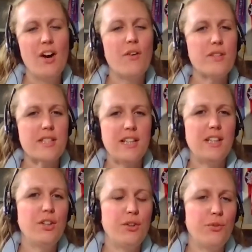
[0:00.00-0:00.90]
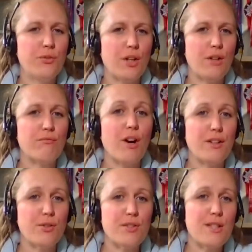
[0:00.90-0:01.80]
obviously you don't ride
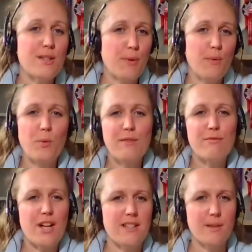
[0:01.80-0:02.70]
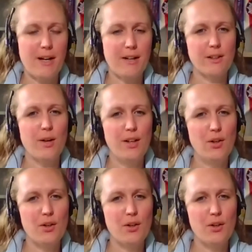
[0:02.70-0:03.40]
horses, but we've chatted about it quite a lot,